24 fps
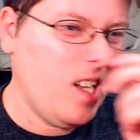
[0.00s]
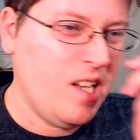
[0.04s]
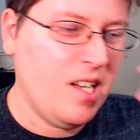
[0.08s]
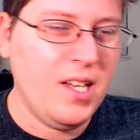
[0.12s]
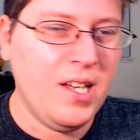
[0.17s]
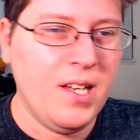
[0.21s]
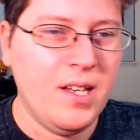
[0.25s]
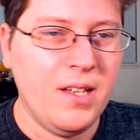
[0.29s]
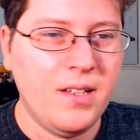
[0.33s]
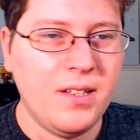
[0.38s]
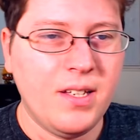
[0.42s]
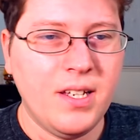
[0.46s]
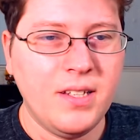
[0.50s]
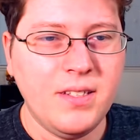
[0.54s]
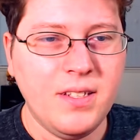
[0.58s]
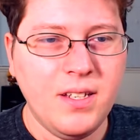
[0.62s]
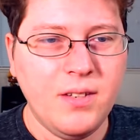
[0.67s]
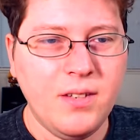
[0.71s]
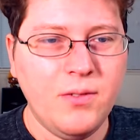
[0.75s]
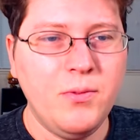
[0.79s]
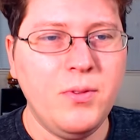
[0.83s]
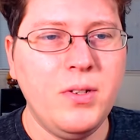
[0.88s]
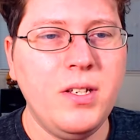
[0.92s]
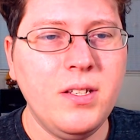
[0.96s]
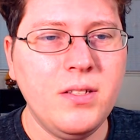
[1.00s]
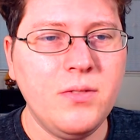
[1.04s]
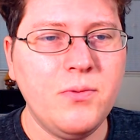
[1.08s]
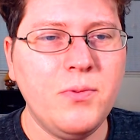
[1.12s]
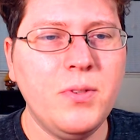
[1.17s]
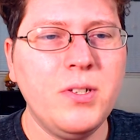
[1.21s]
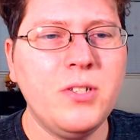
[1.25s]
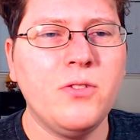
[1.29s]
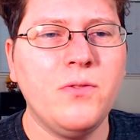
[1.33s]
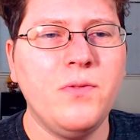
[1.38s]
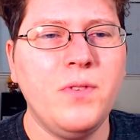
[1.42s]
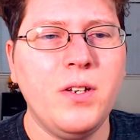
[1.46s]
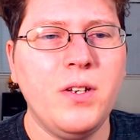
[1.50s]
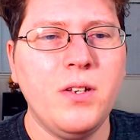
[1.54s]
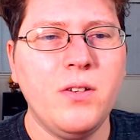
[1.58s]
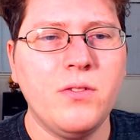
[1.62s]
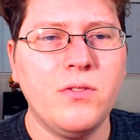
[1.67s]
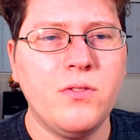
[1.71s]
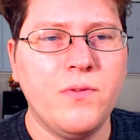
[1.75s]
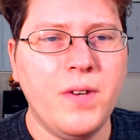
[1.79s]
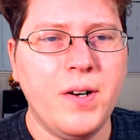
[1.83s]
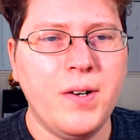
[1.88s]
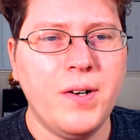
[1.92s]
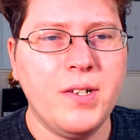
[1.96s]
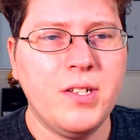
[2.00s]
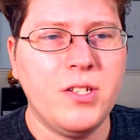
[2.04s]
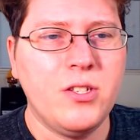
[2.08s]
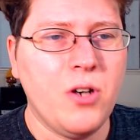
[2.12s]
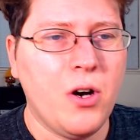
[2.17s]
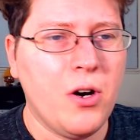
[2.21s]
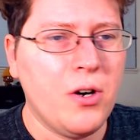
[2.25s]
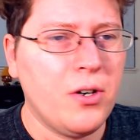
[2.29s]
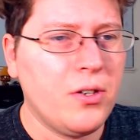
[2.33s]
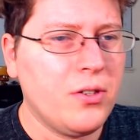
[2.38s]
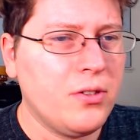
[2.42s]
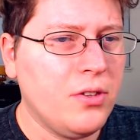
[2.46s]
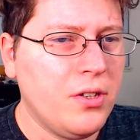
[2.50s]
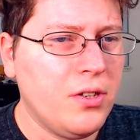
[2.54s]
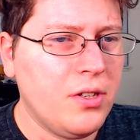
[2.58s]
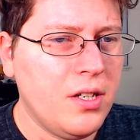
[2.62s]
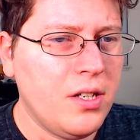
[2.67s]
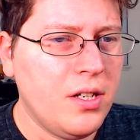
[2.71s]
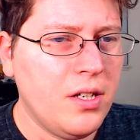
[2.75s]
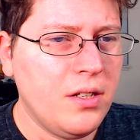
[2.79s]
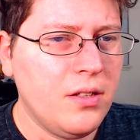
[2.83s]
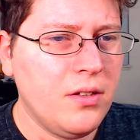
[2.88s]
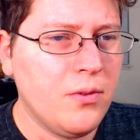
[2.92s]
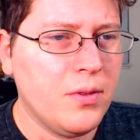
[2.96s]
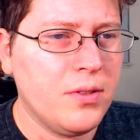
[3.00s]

because his original videos are very dark looking,